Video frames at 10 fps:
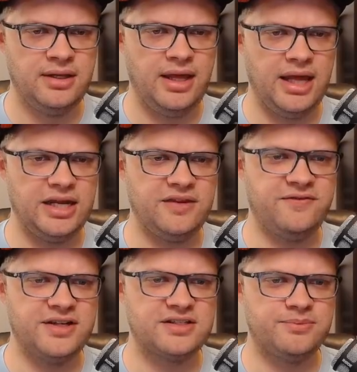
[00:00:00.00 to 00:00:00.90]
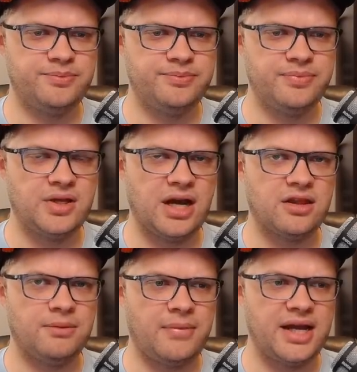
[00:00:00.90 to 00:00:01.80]
and he fits kind
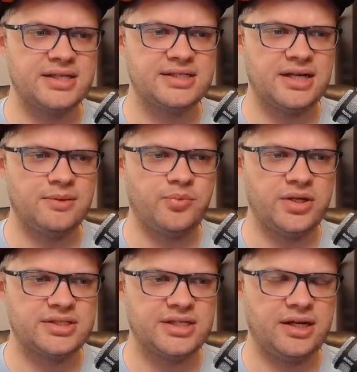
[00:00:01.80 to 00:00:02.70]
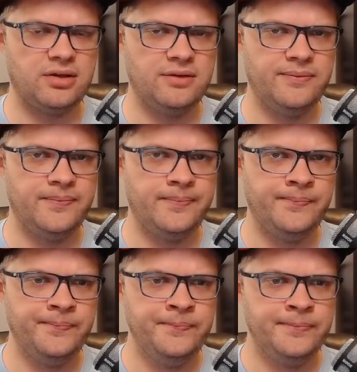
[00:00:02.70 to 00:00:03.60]
of the mindset and play style
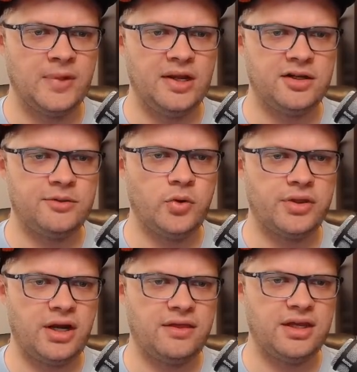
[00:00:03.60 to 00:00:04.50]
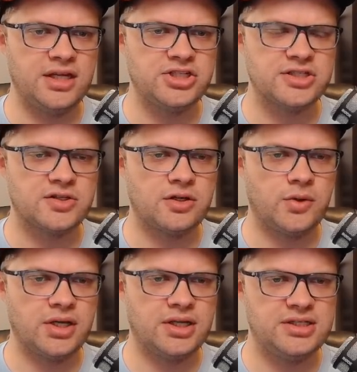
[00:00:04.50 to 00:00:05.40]
a little more that I think EG is going to
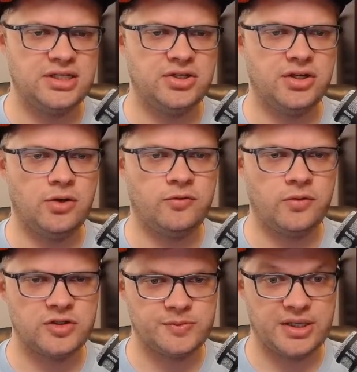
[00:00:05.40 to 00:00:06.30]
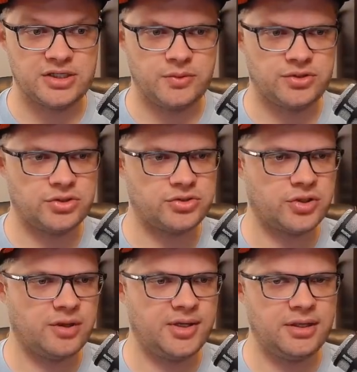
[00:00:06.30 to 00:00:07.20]
want to continue to go for, especially with JoJo
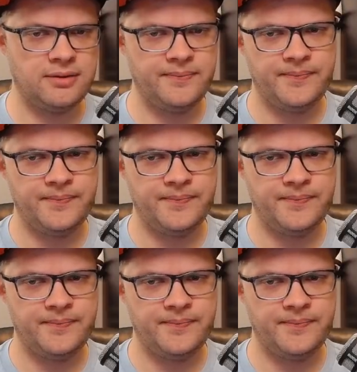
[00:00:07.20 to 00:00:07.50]
coming in.